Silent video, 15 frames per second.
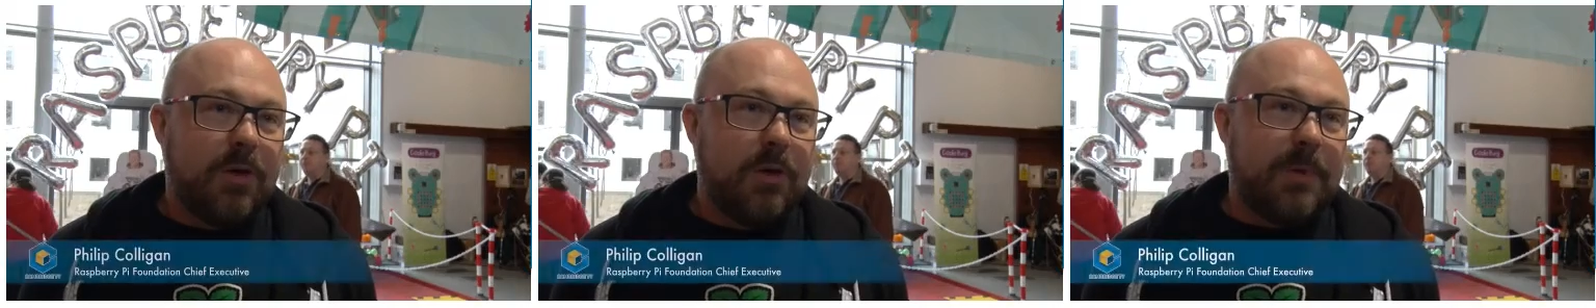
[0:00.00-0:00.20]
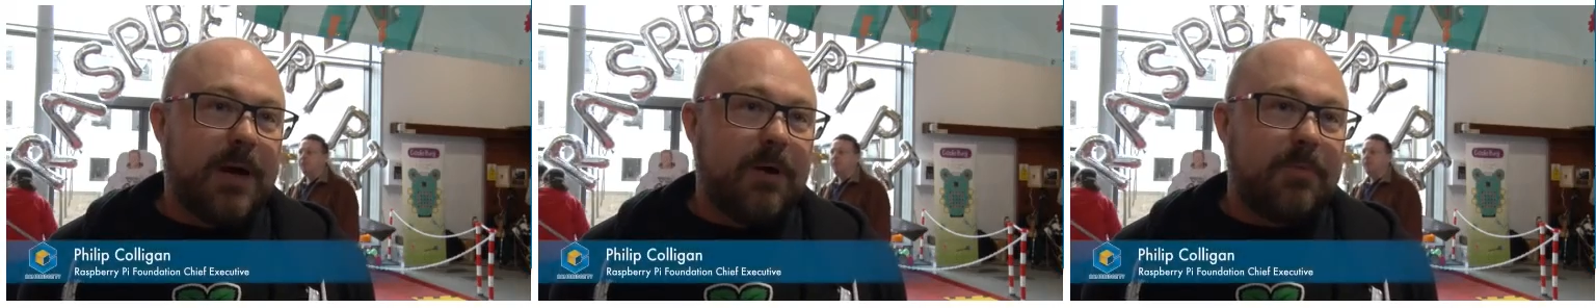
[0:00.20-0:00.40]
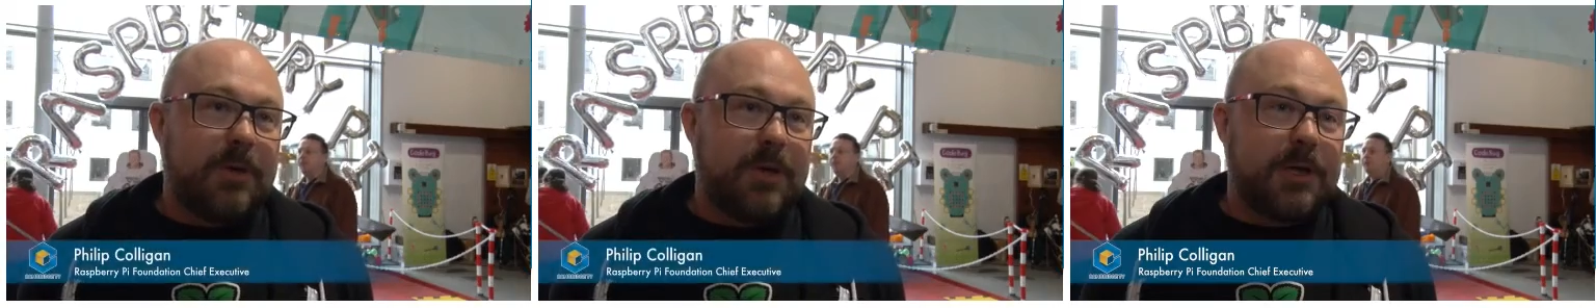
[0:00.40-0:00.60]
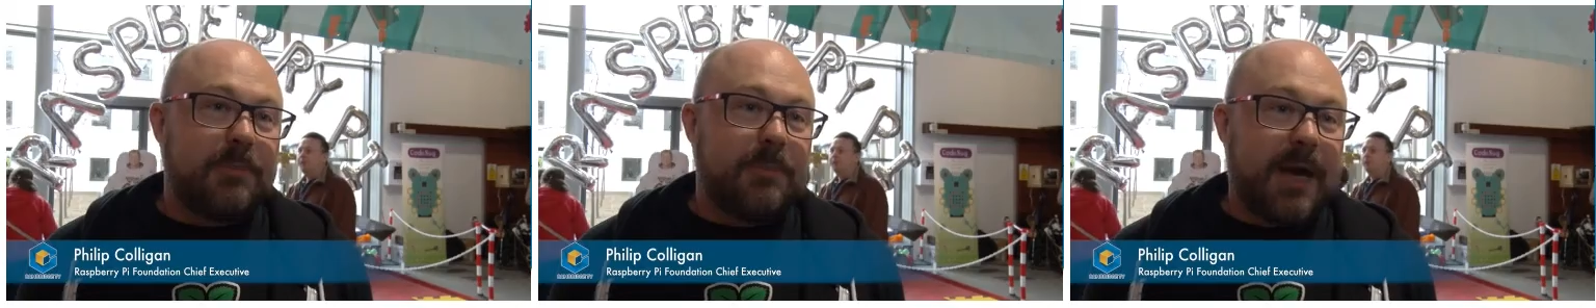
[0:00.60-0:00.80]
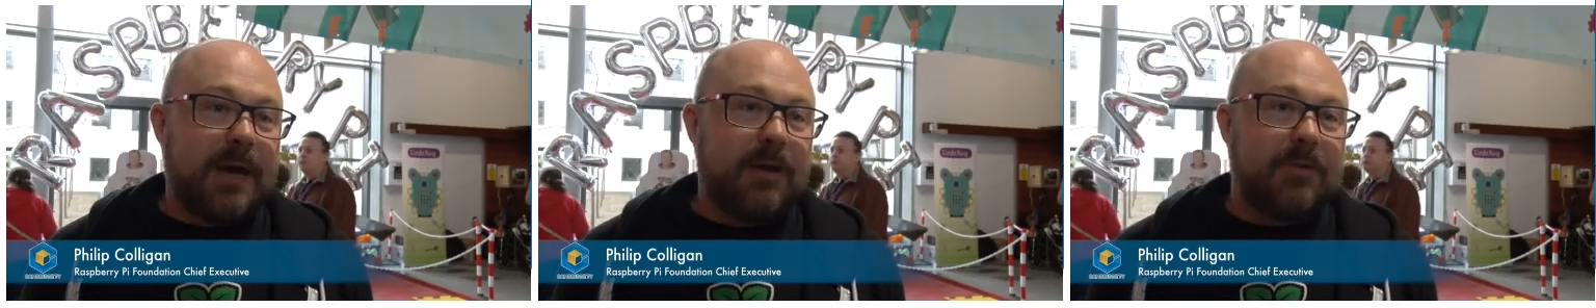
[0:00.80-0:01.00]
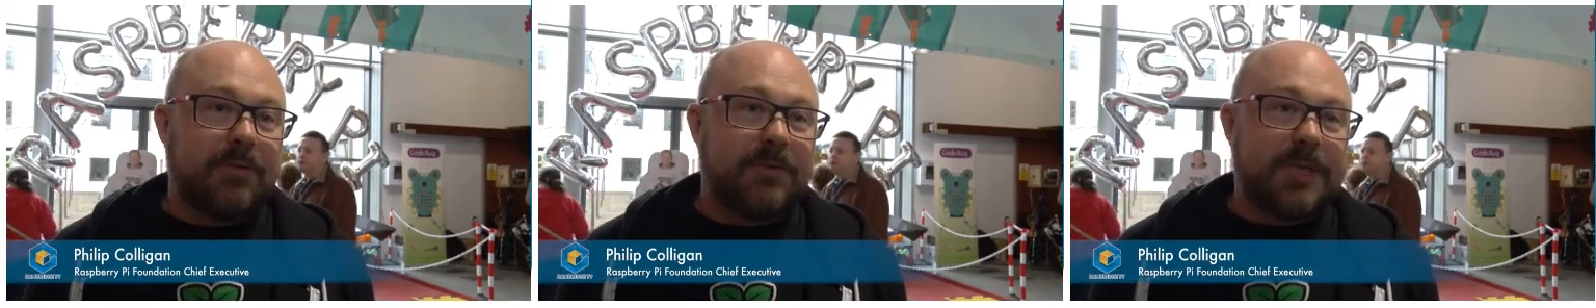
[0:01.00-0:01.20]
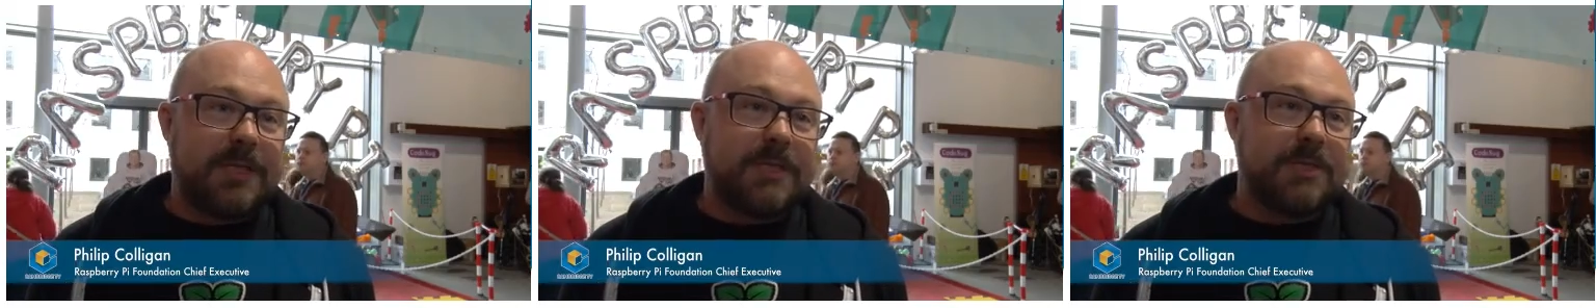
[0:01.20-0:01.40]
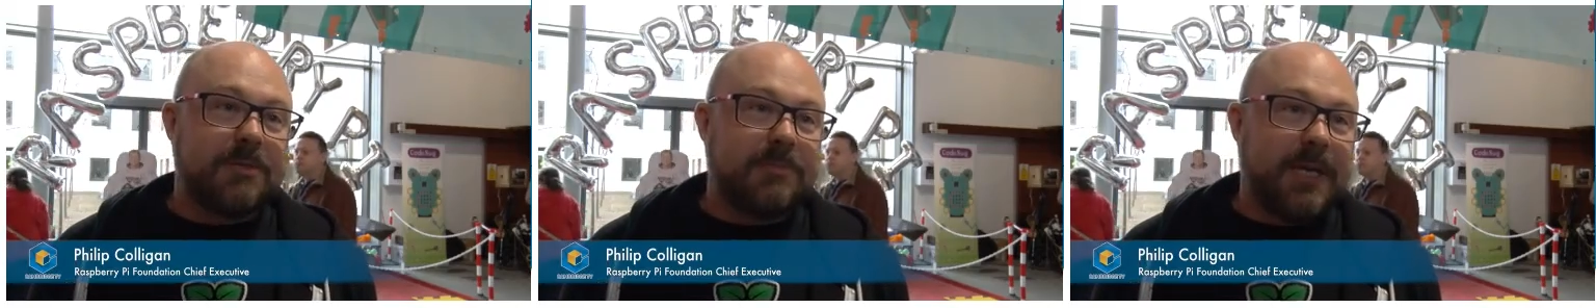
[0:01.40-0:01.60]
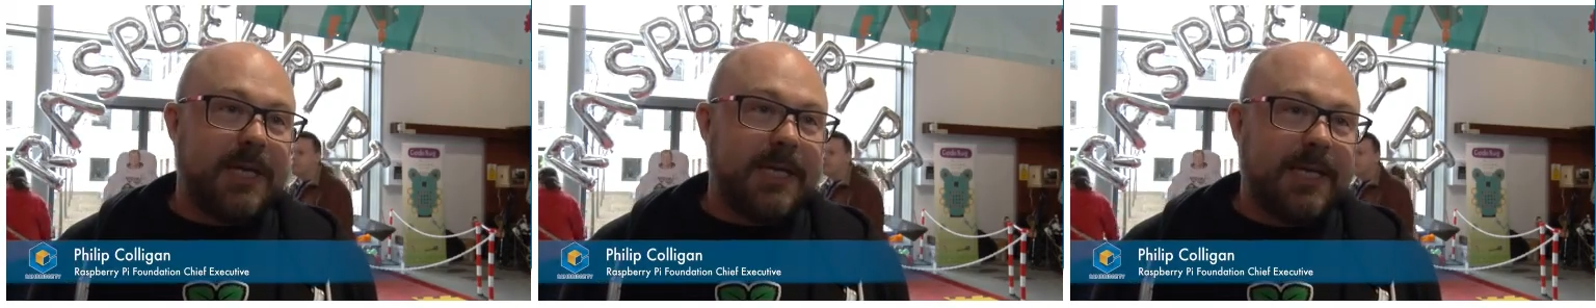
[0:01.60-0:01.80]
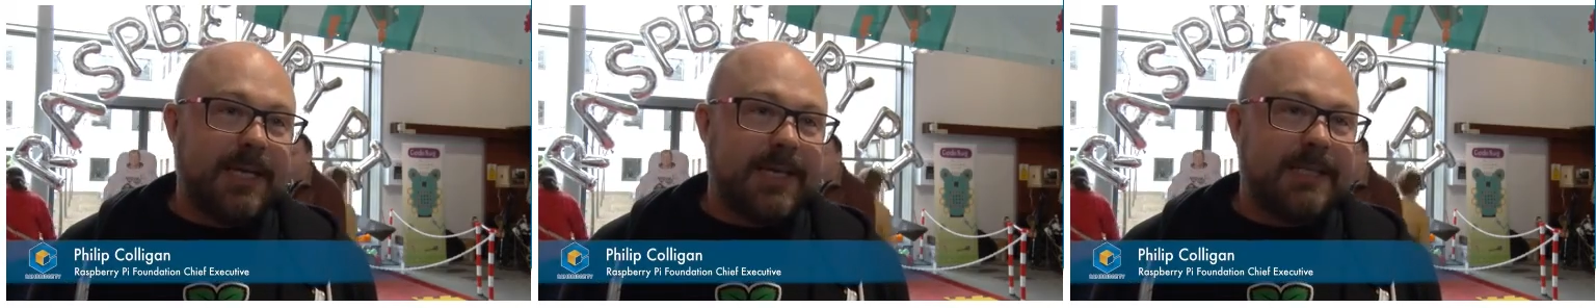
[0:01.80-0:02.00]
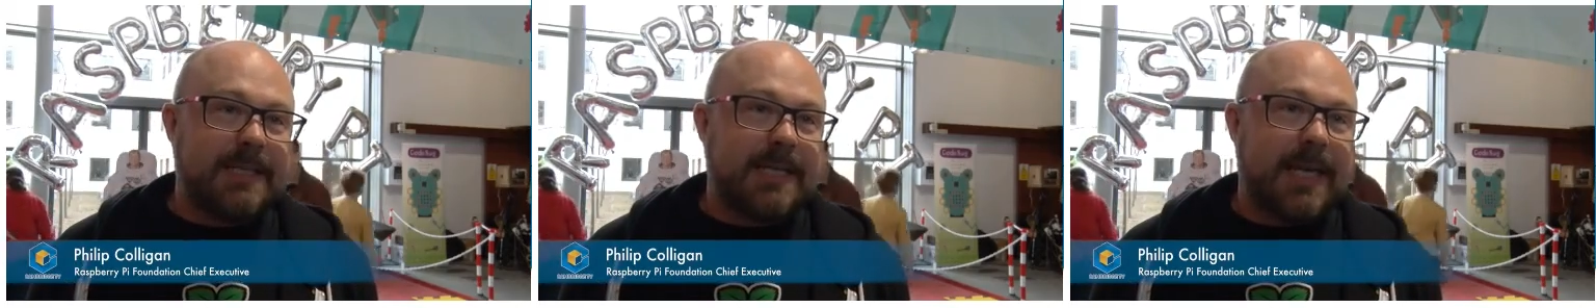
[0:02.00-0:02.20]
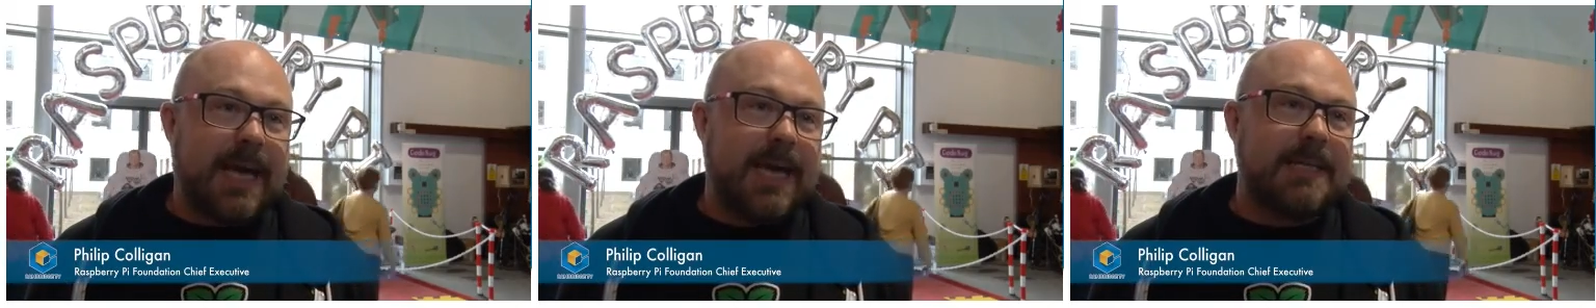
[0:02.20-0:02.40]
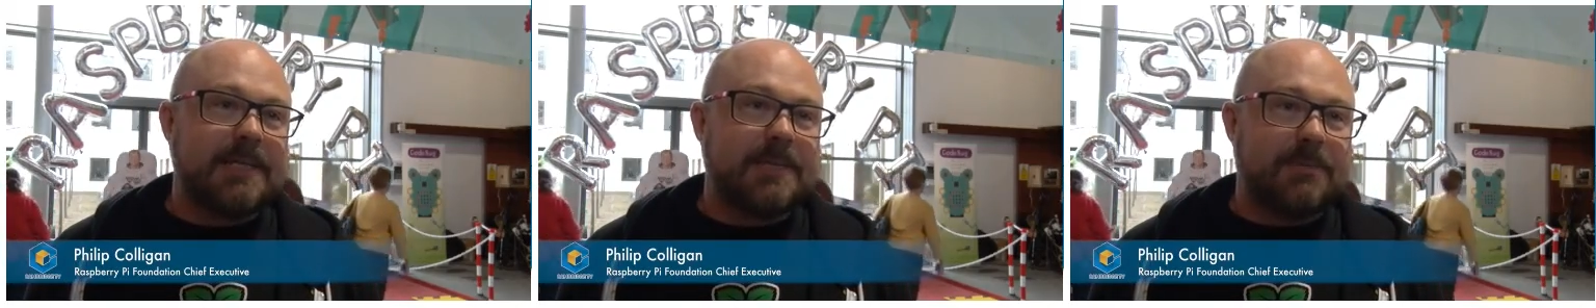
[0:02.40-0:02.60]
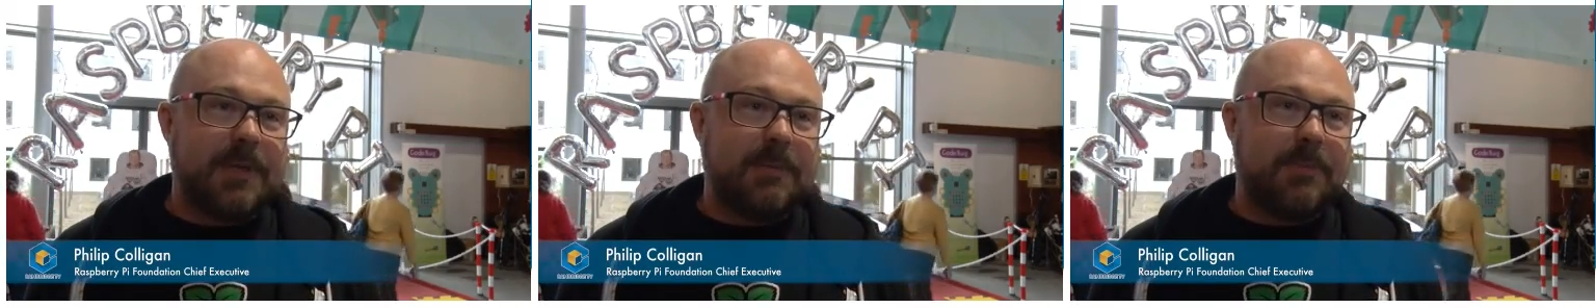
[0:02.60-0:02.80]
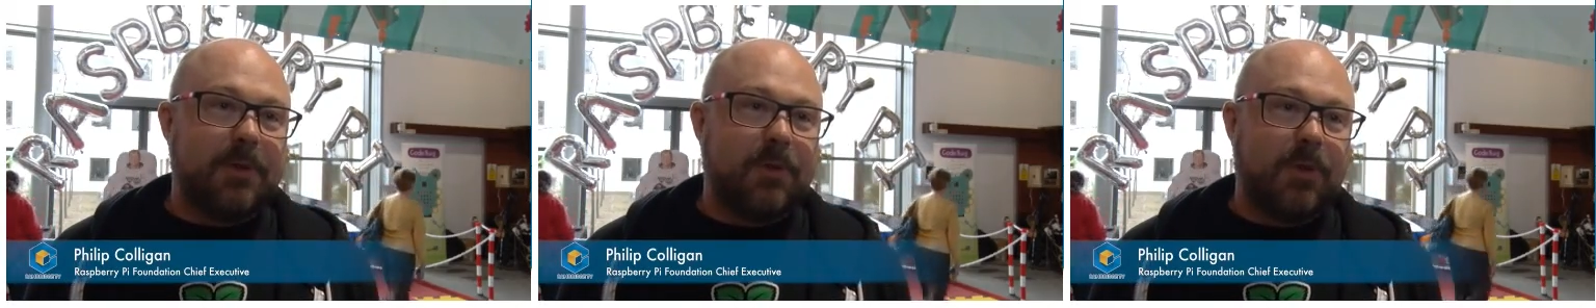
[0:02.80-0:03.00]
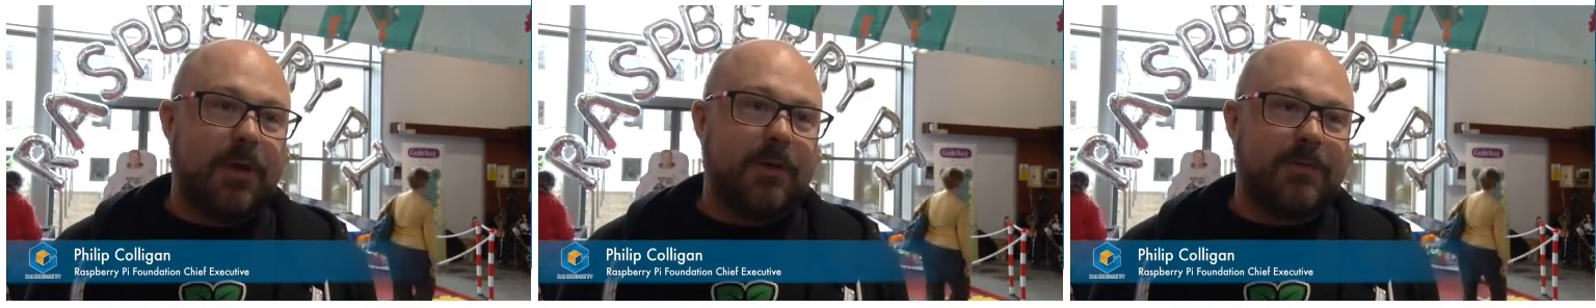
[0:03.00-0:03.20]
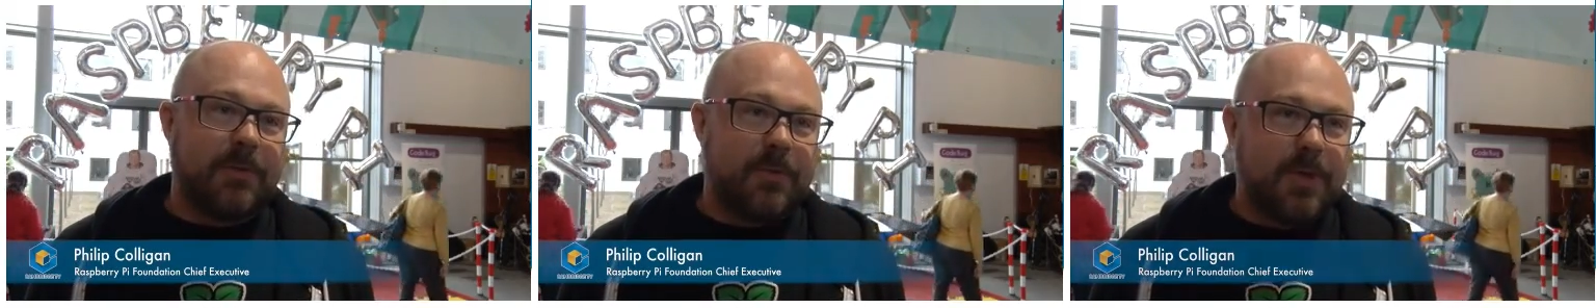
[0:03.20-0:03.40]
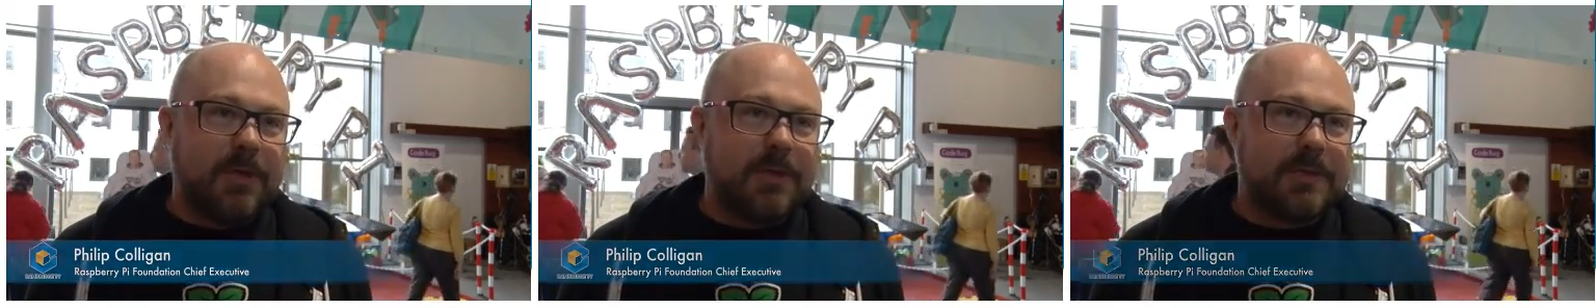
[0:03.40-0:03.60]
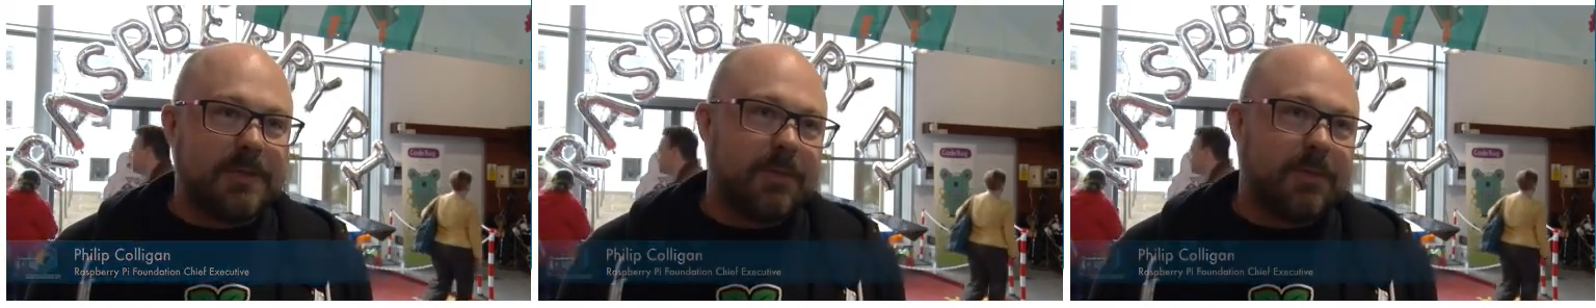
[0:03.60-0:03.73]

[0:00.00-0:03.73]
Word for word: all about putting the power of digital making into the hands of people all over the world.